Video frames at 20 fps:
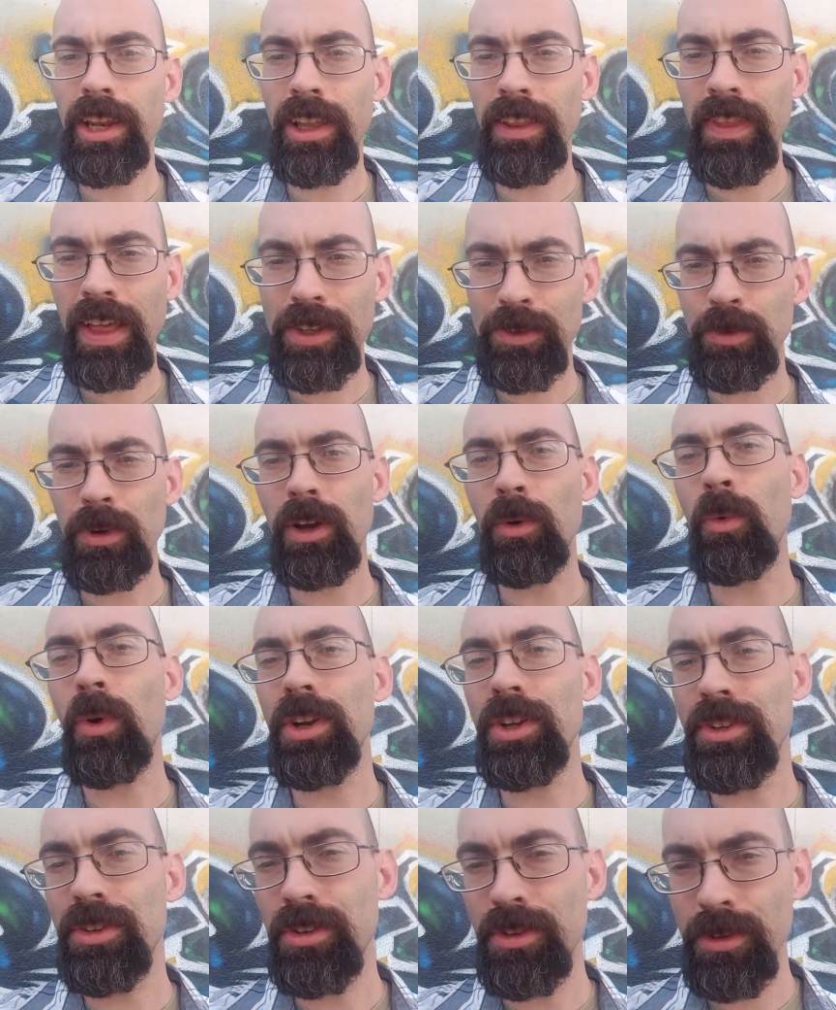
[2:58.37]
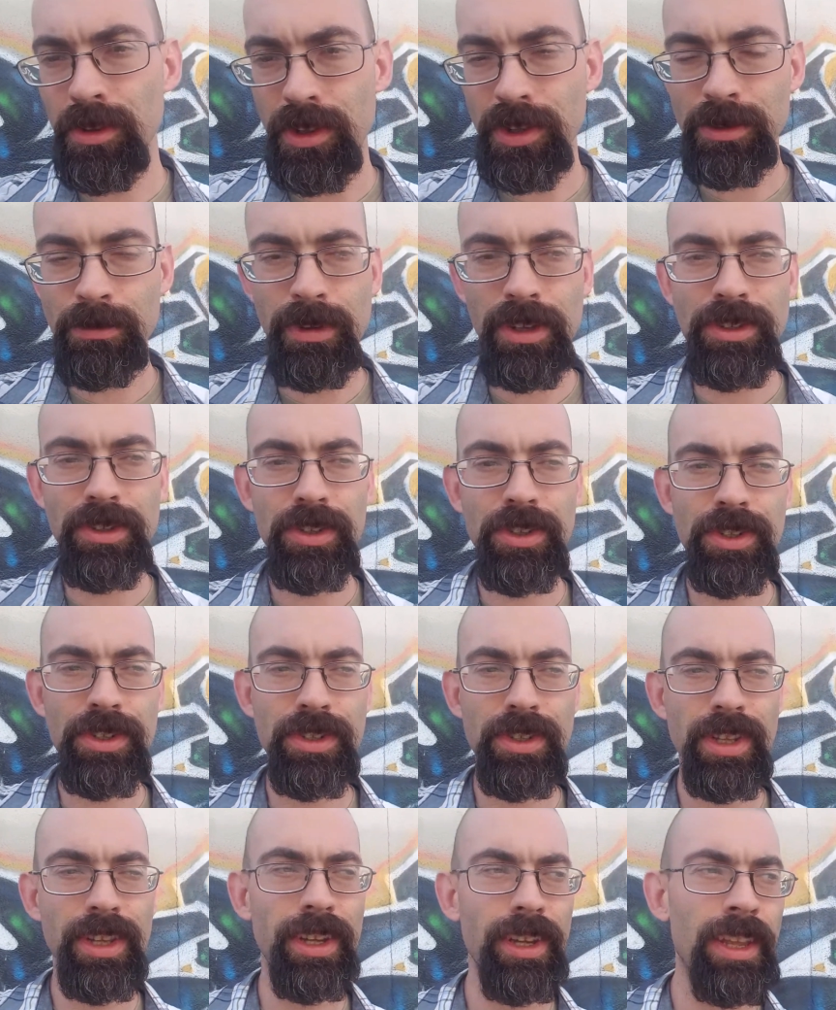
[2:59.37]
And that's why I wanted to do this message
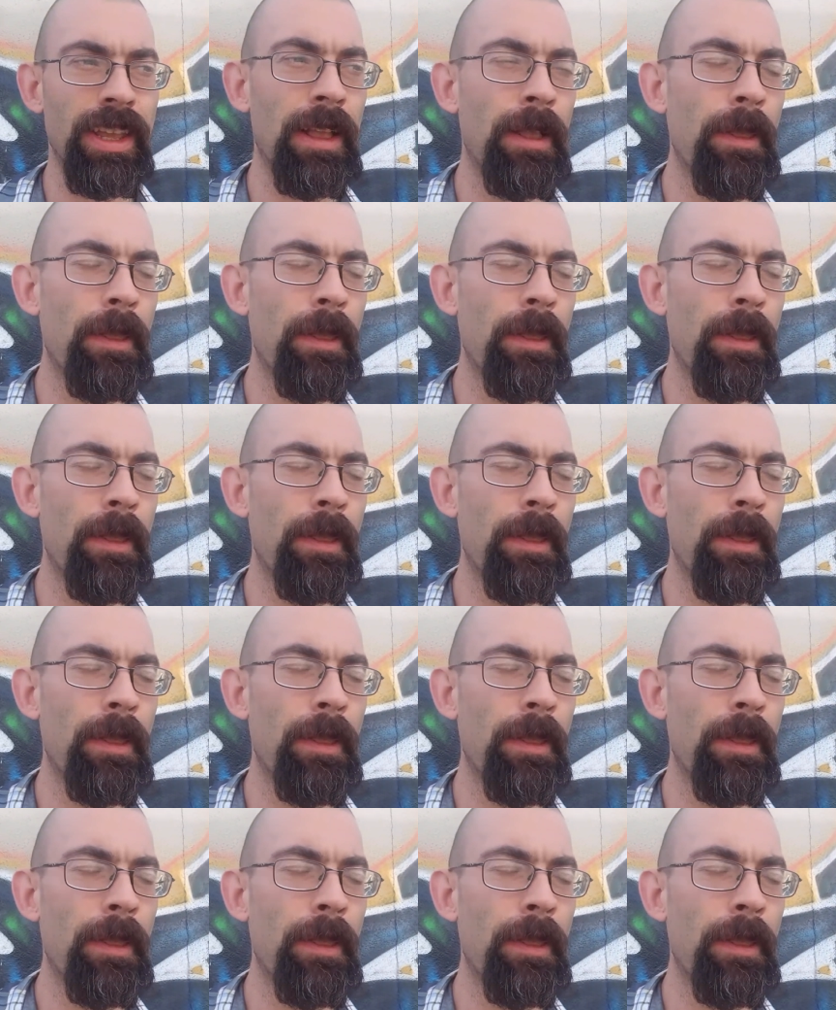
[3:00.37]
is that